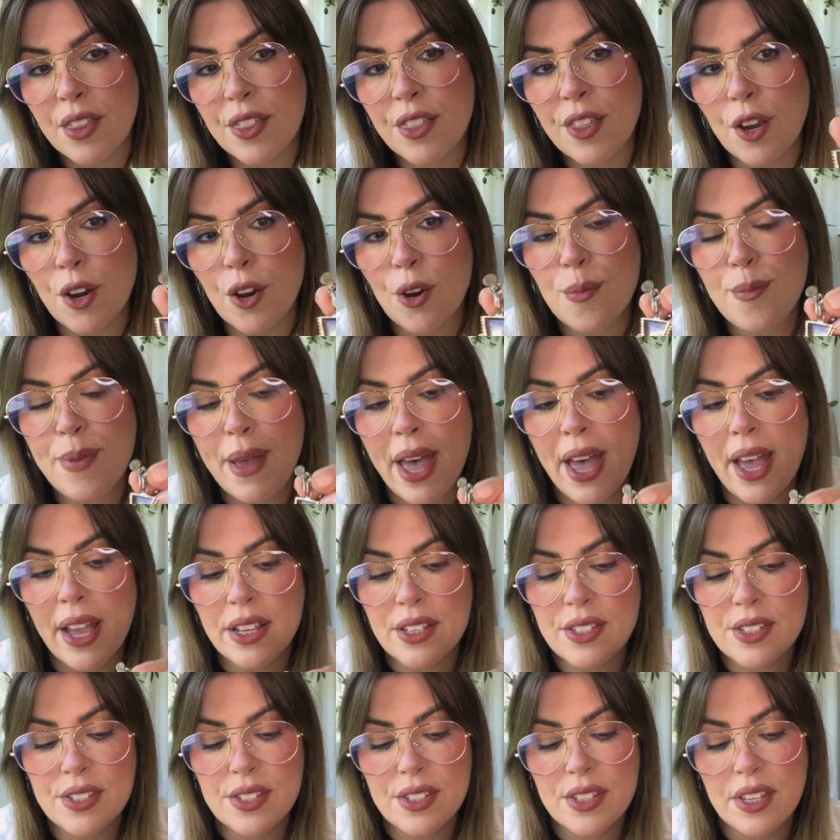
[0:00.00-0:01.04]
Their
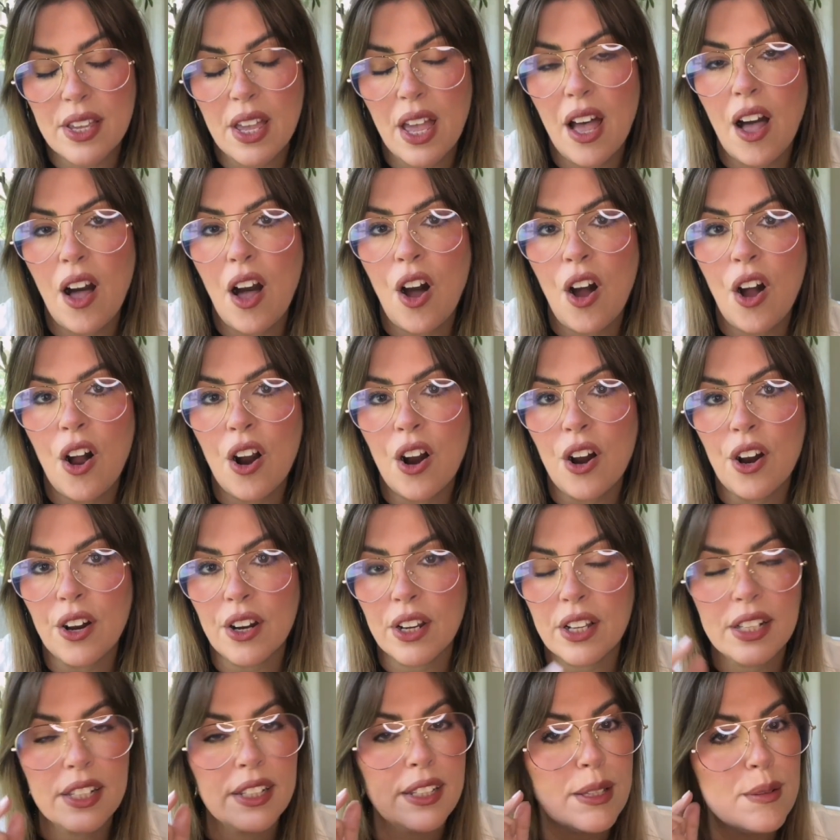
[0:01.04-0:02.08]
backs
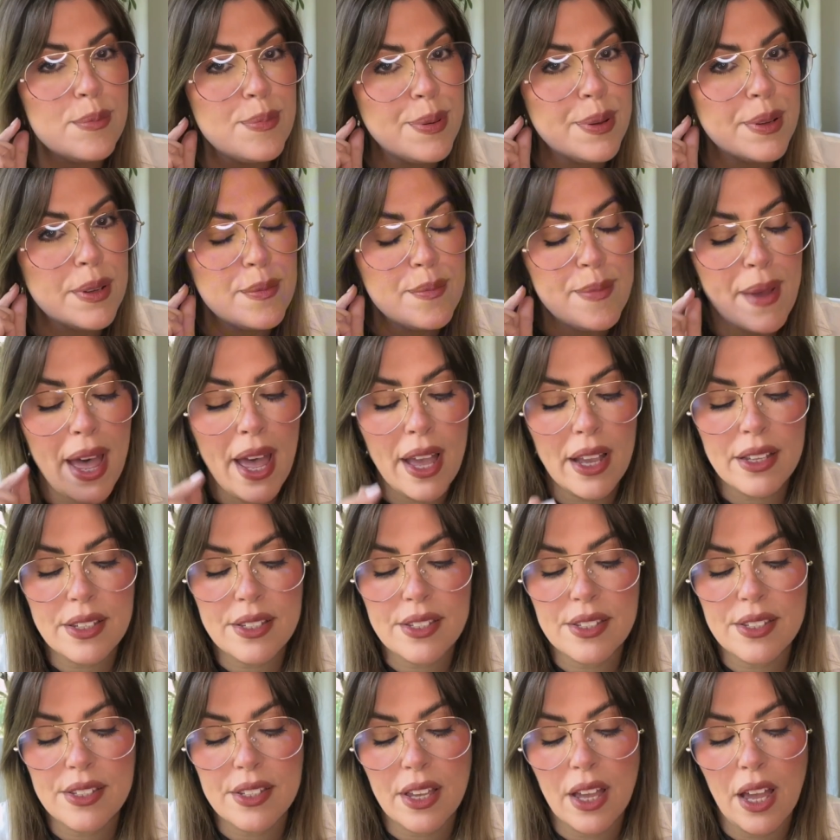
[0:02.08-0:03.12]
are clip
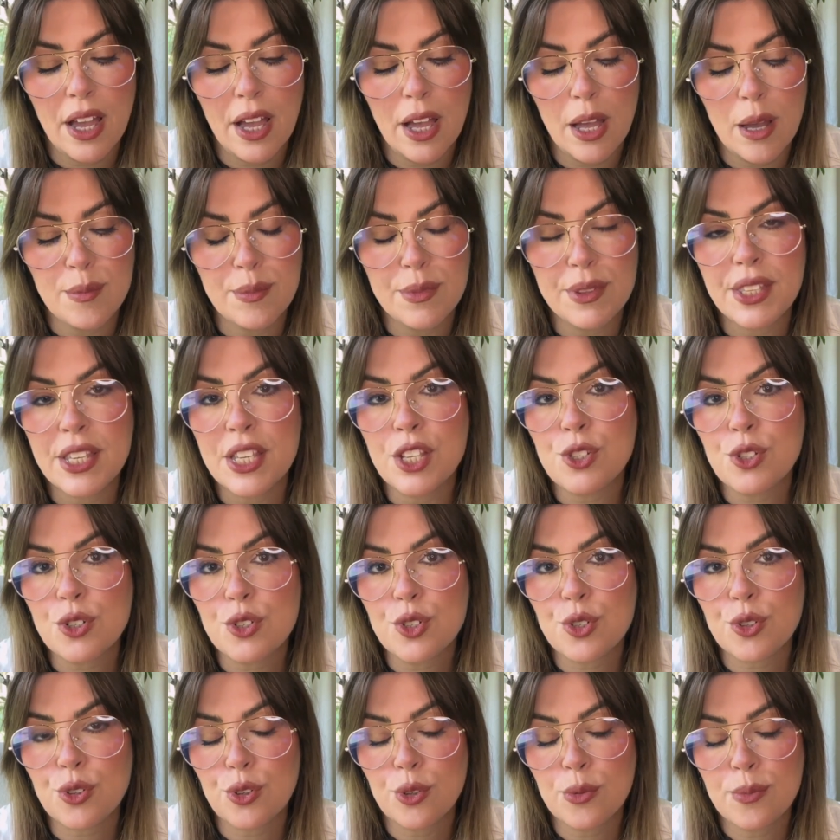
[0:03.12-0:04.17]
backs. These
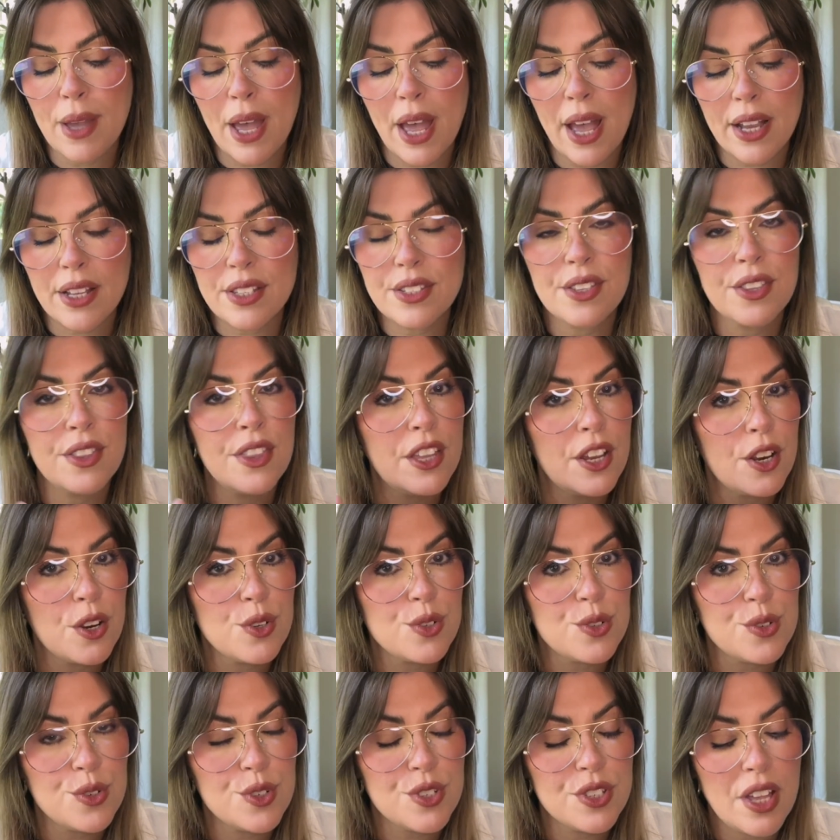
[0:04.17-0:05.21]
are screw backs.
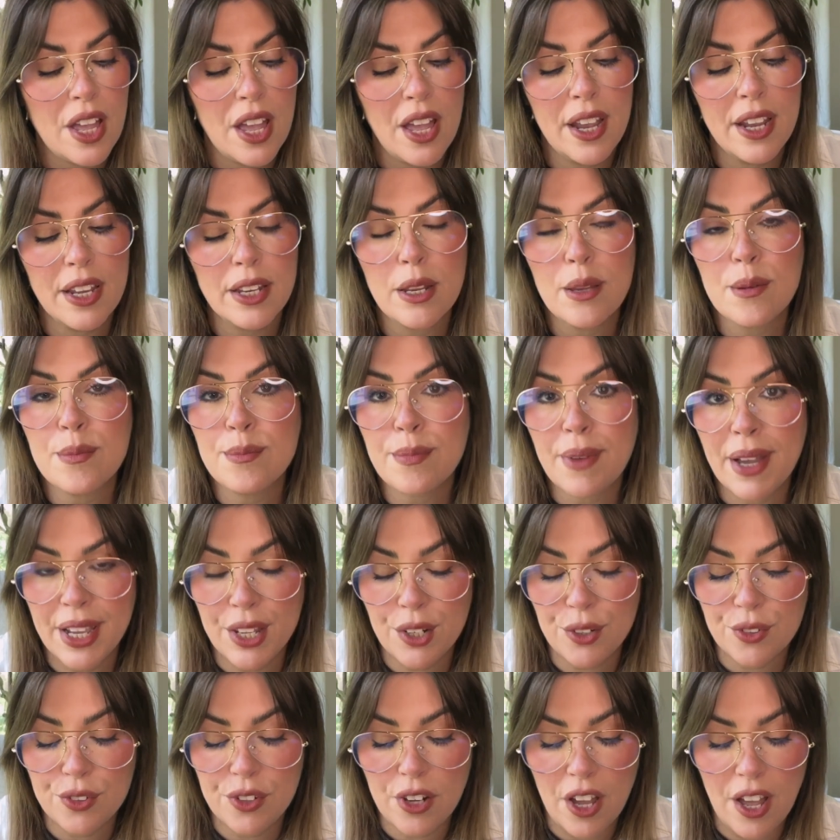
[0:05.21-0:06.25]
Theirs are signed,
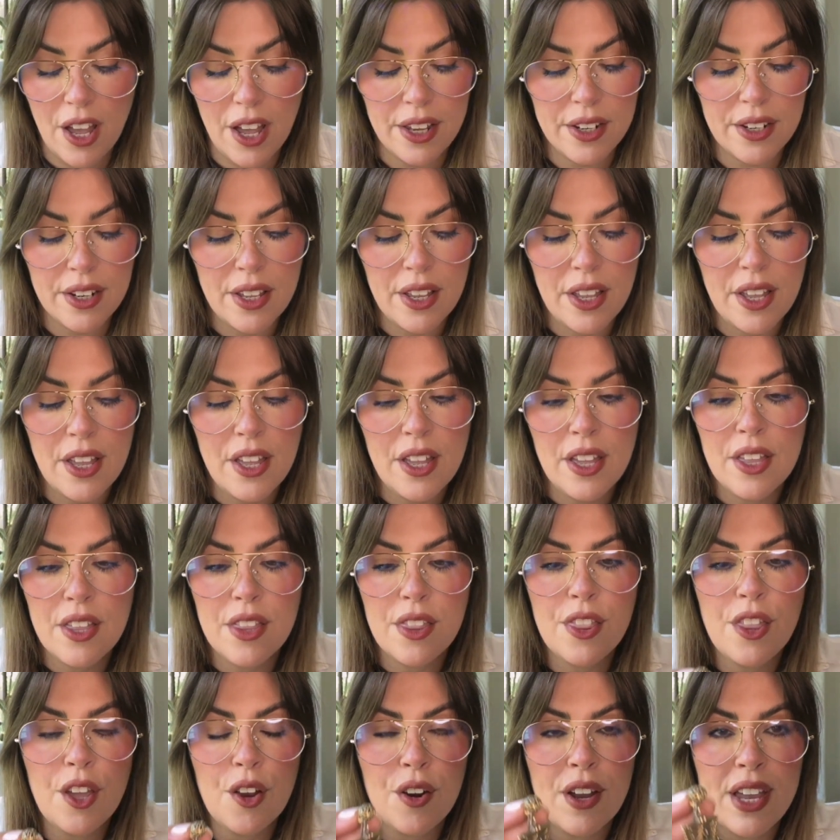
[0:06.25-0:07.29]
mine are not.
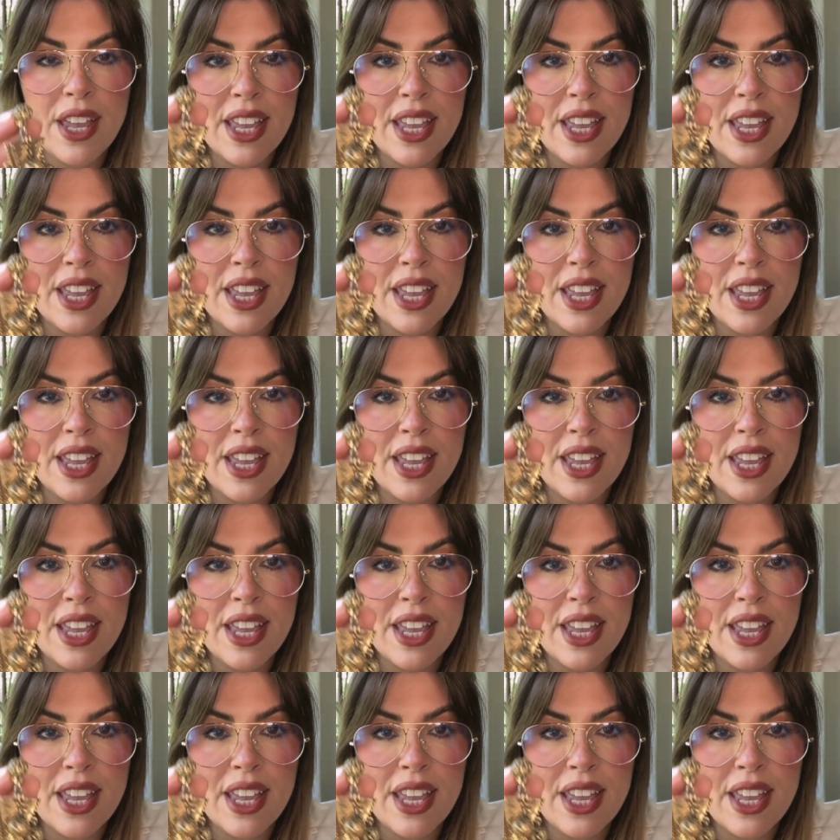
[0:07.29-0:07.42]
They're